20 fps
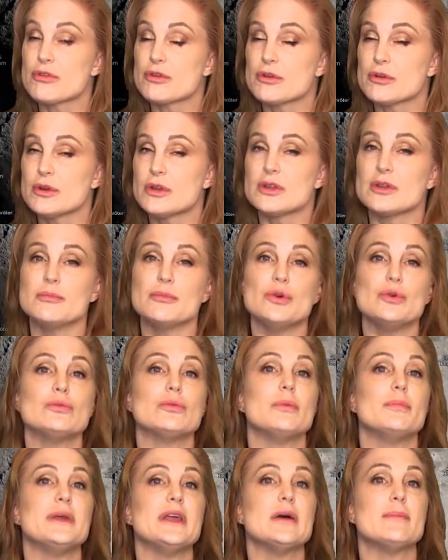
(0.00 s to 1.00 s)
3rd, the moon
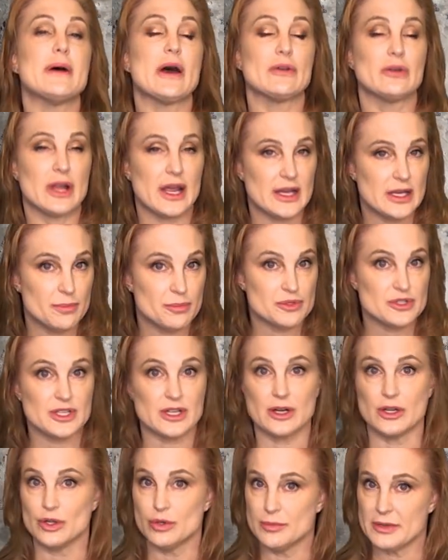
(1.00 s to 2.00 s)
will be about
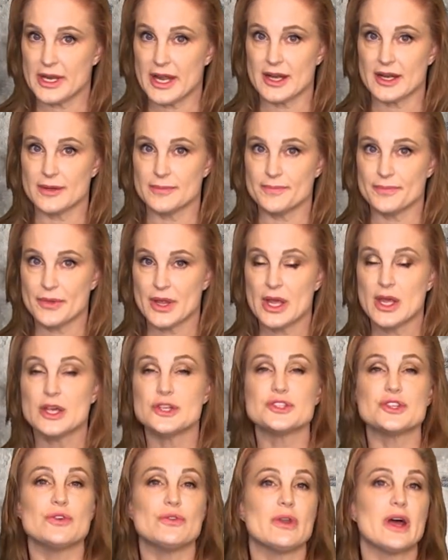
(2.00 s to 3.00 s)
90% illuminated.
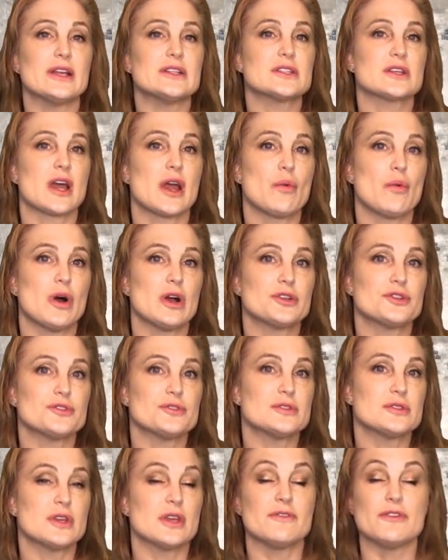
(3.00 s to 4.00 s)
So you night sky
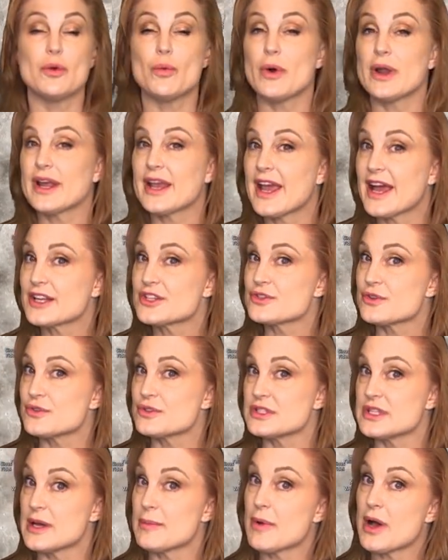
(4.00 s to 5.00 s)
watchers, if you want to catch
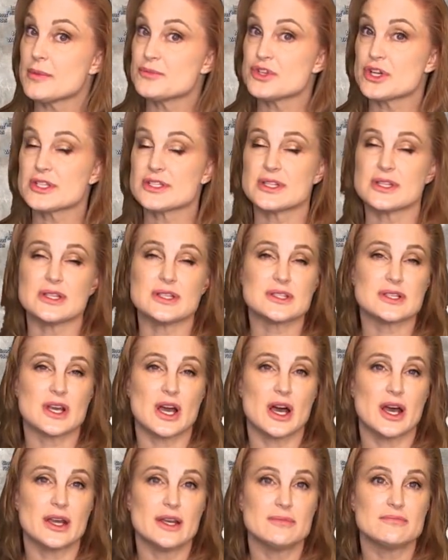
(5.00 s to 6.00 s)
those dim objects in the
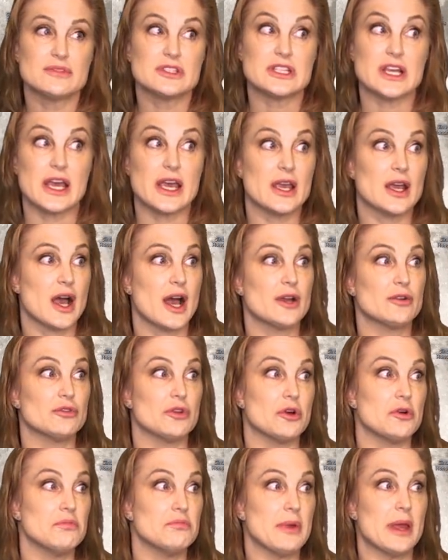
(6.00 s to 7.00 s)
sky, say, I
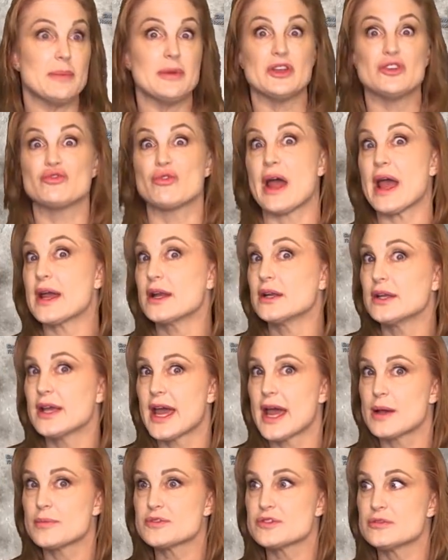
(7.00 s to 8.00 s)
don't know, maybe a Dragon
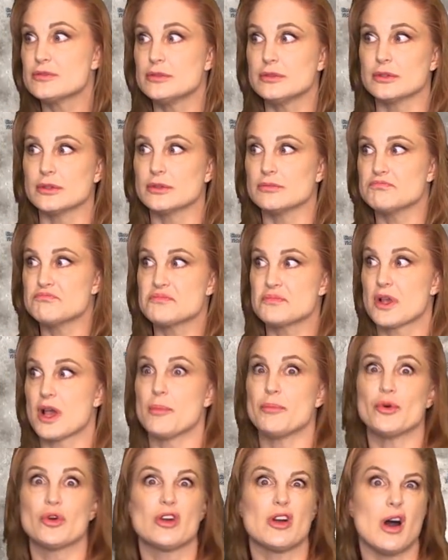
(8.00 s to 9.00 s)
capsule or a
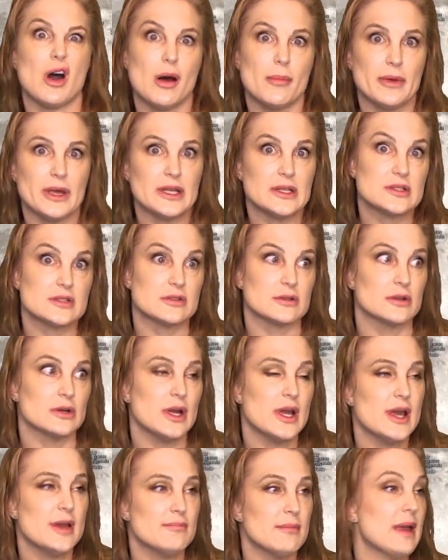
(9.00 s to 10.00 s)
couple comets or
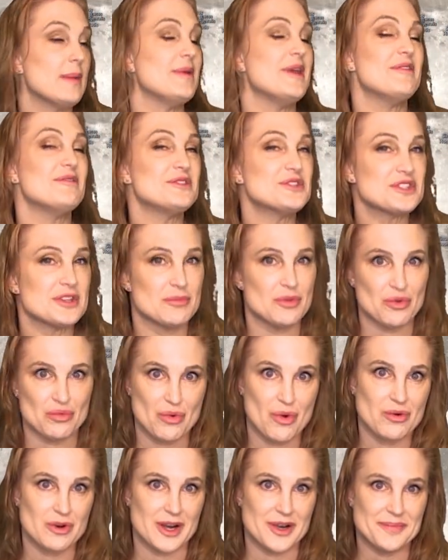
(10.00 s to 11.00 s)
maybe even some
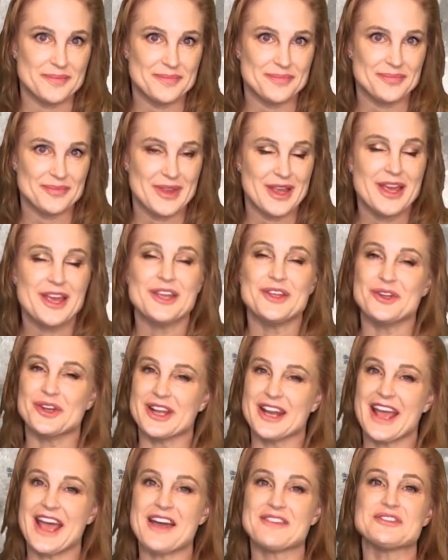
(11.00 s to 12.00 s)
aurora, you're
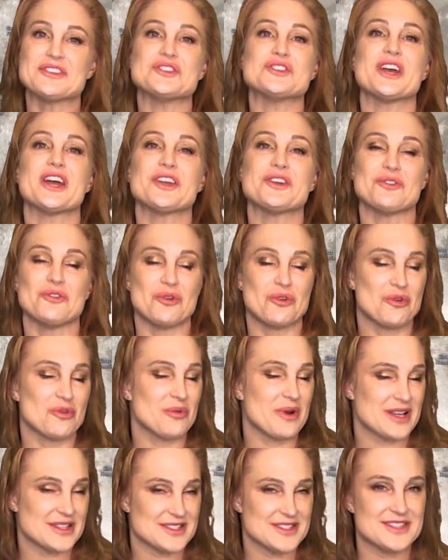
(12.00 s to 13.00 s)
going to have to check your
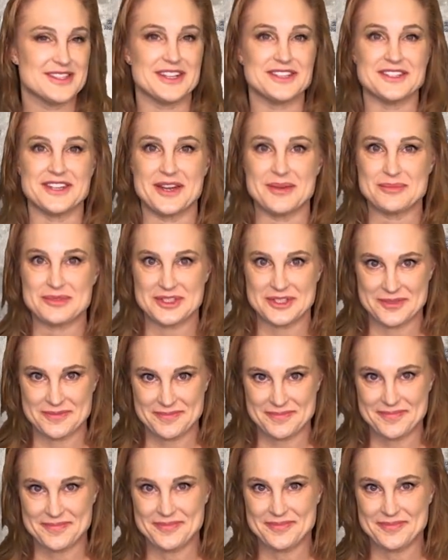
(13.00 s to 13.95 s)
local rise and set times.